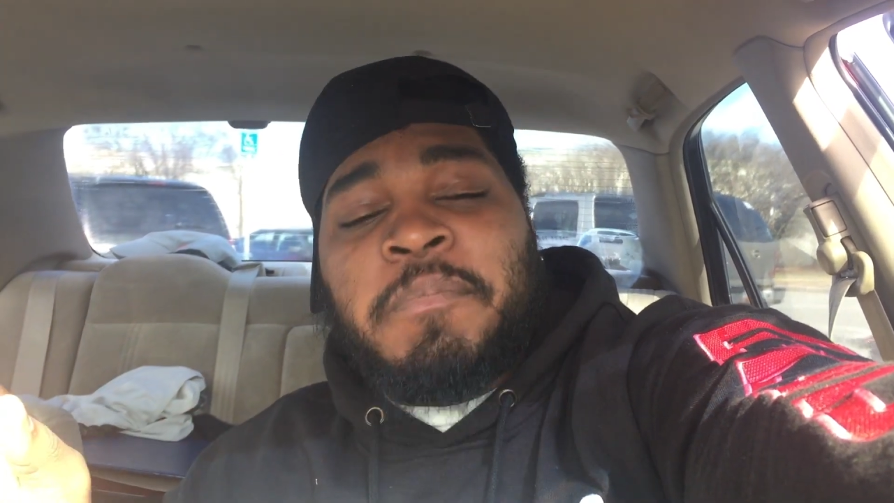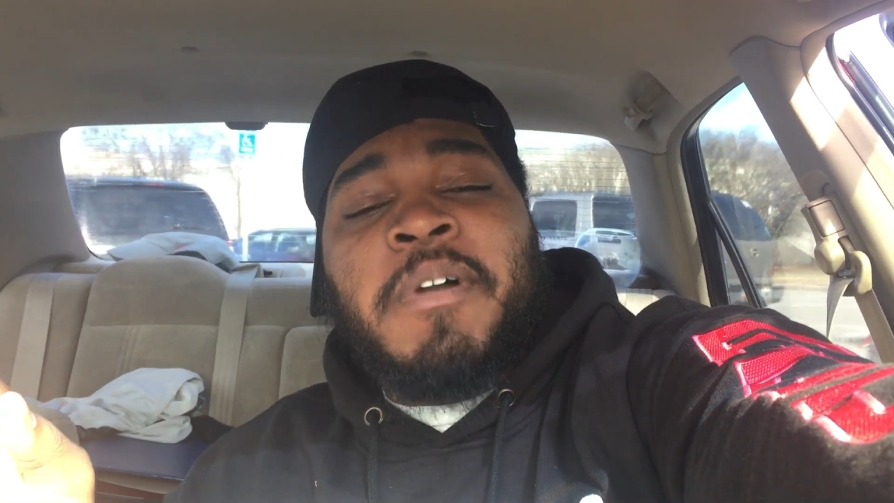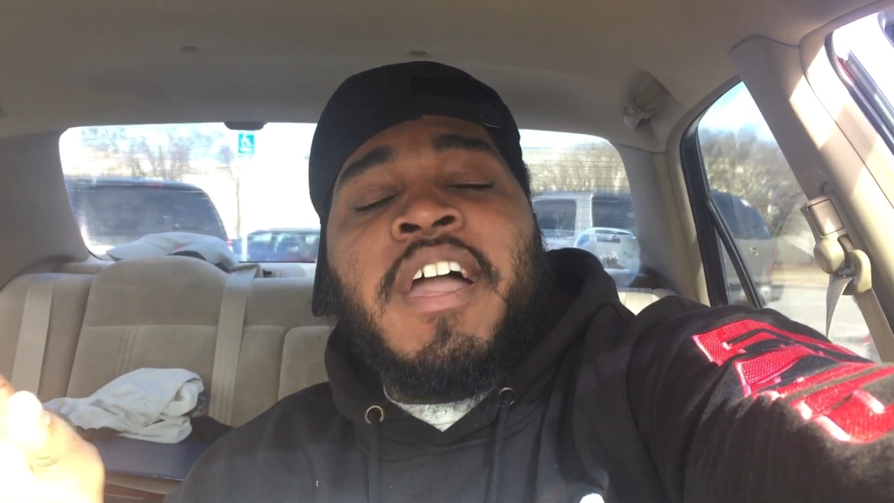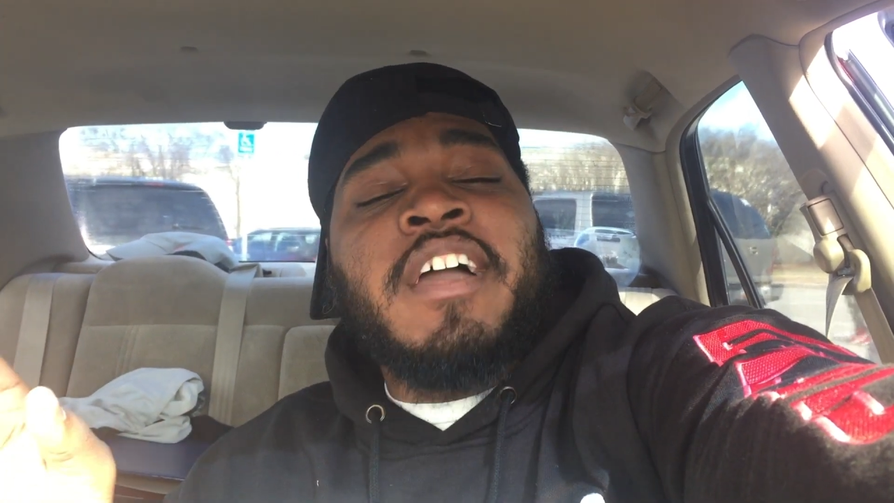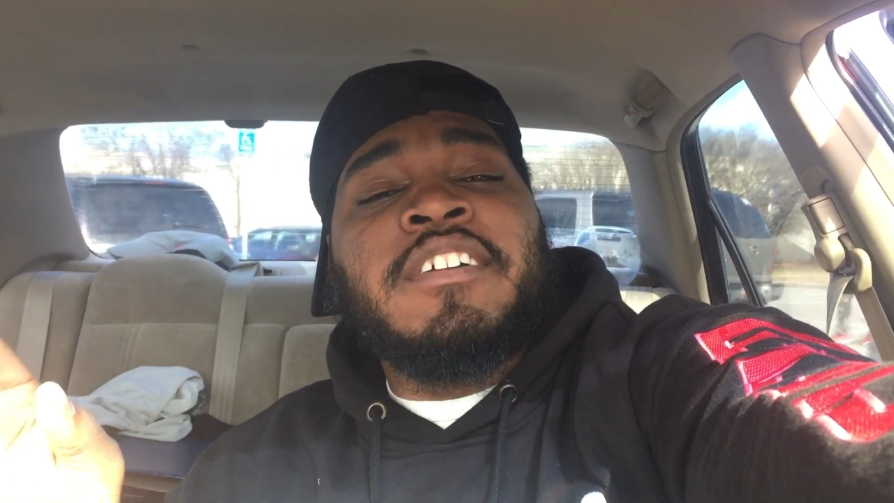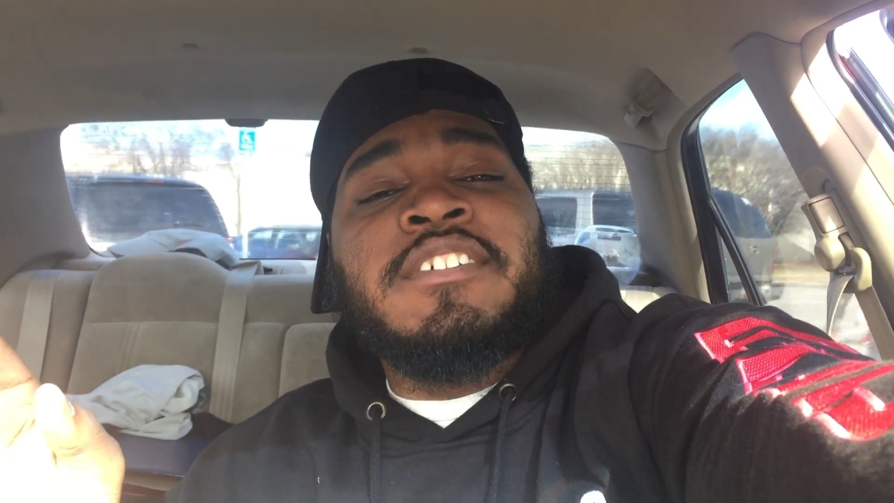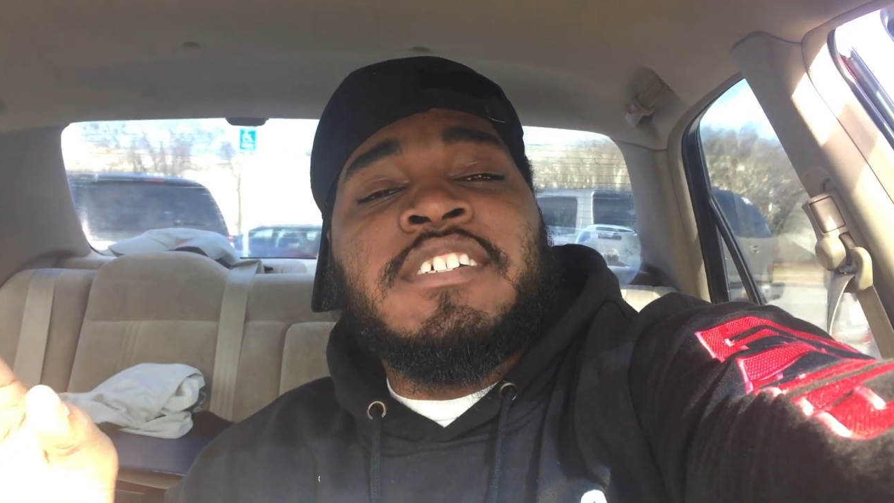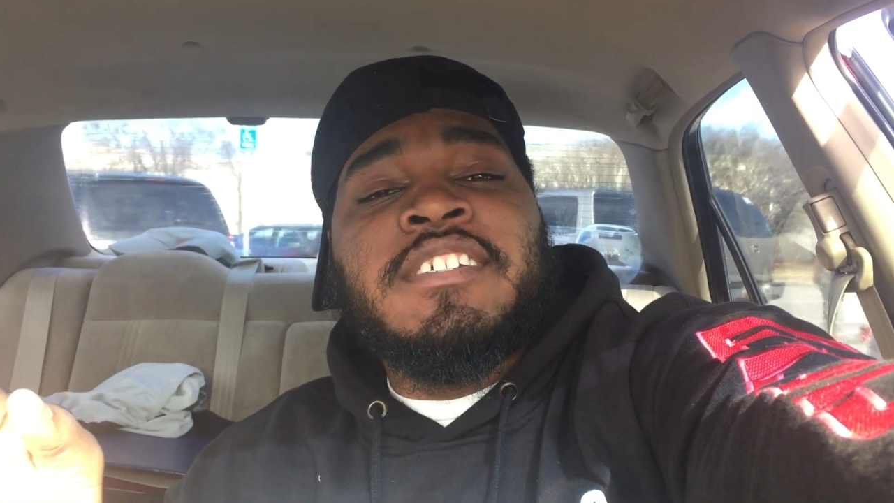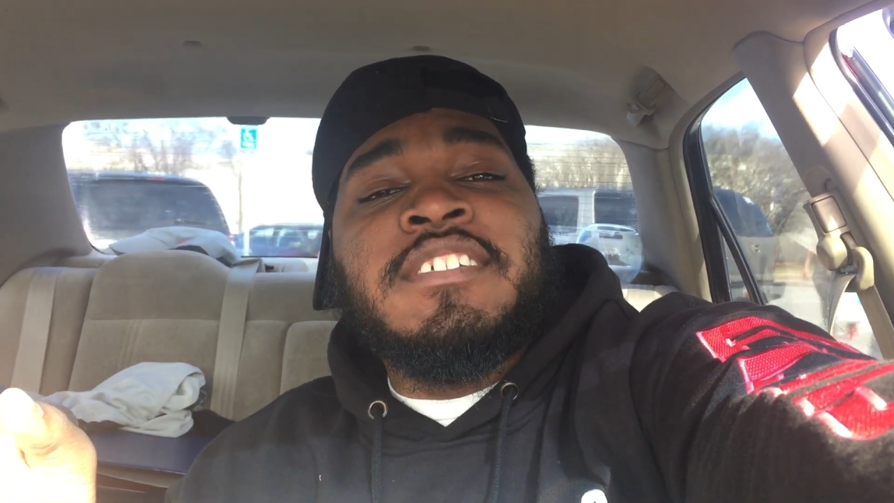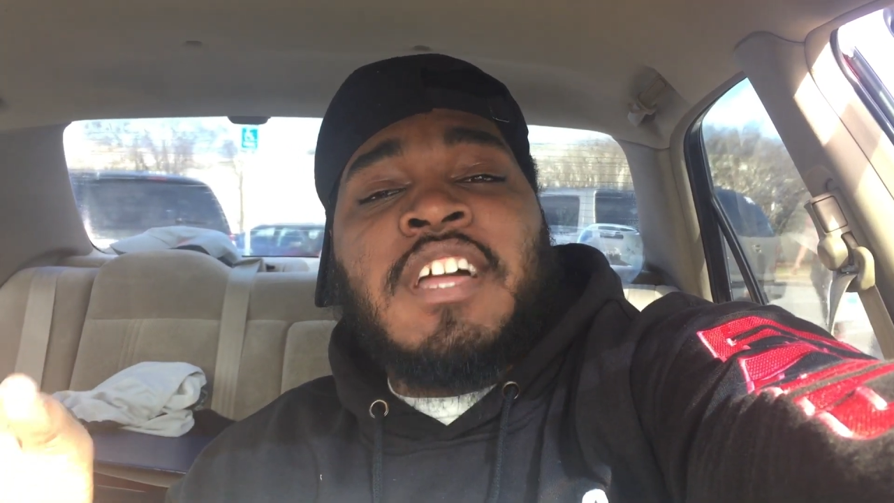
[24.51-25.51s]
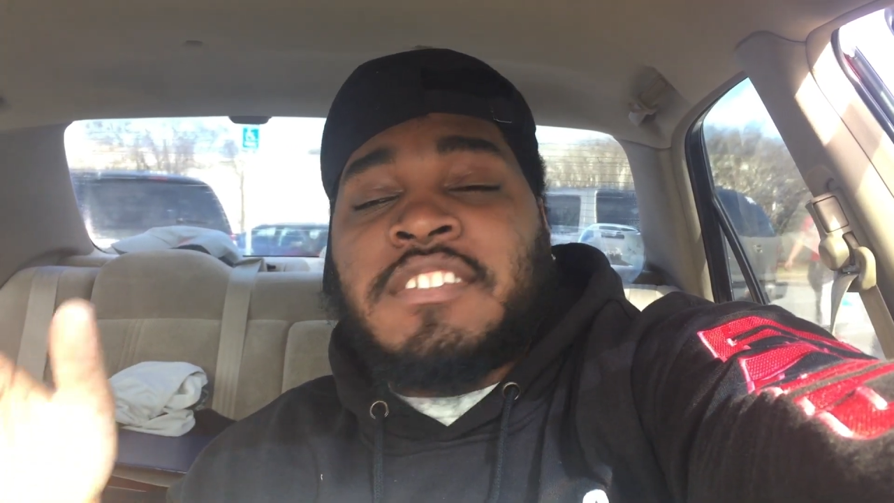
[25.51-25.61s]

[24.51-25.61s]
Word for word: their pine greens.